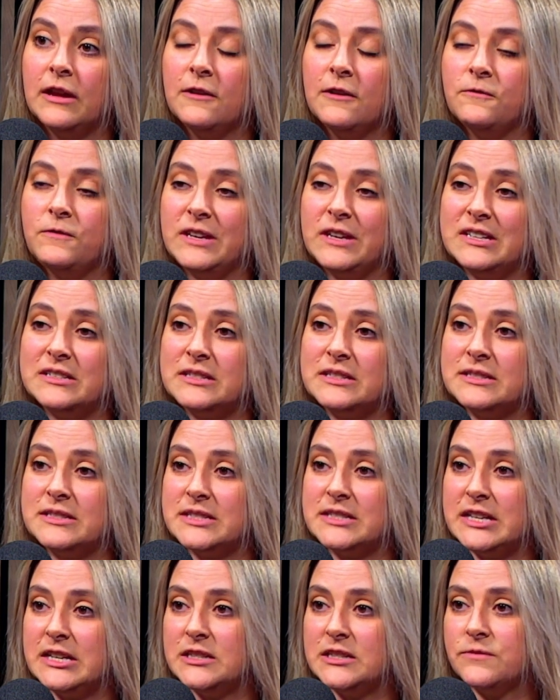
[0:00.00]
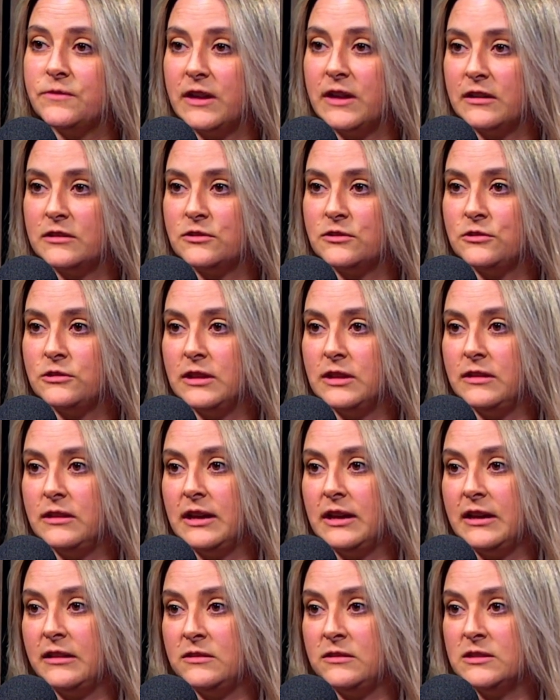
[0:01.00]
various estates factored in the
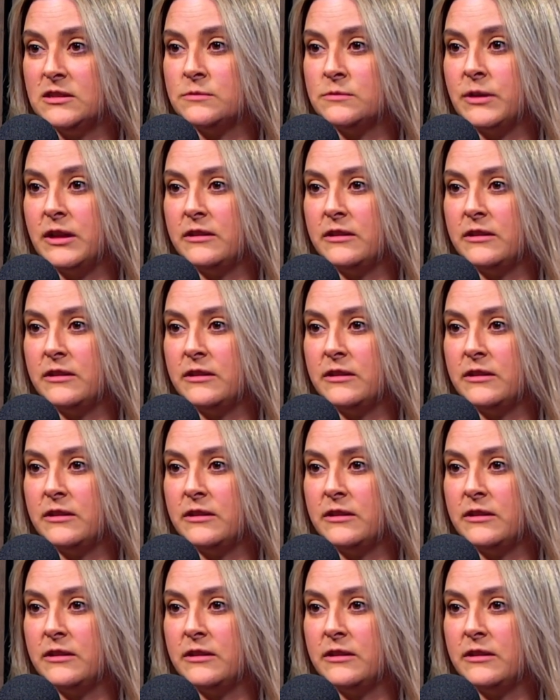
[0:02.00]
Highlands as well.